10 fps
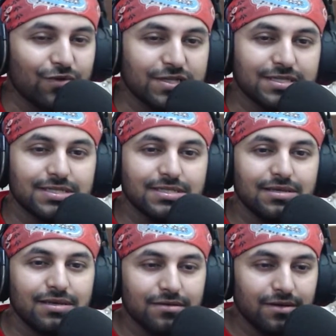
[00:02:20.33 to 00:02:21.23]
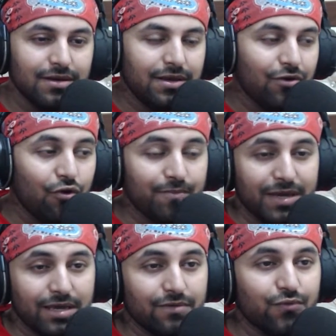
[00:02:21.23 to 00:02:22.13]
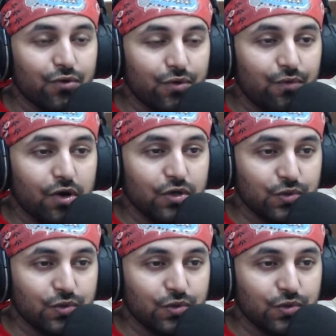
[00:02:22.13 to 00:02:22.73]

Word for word: was hoping for the war